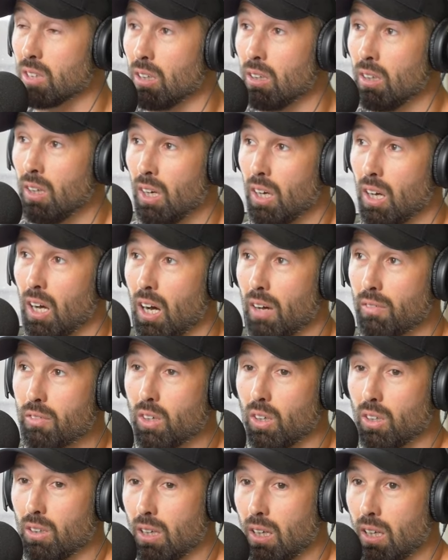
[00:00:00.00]
So I've
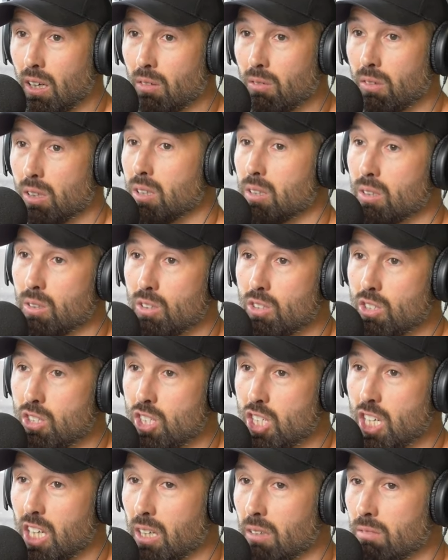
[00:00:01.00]
got a really good
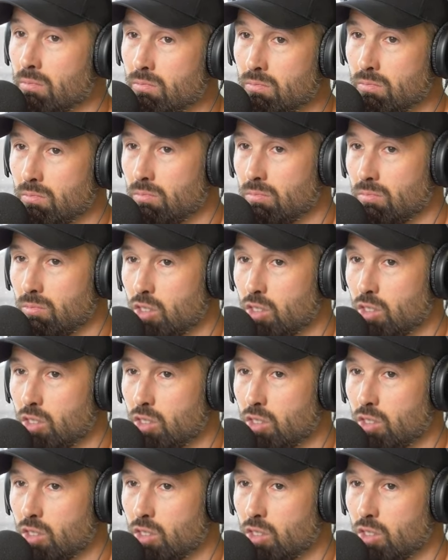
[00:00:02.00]
chicken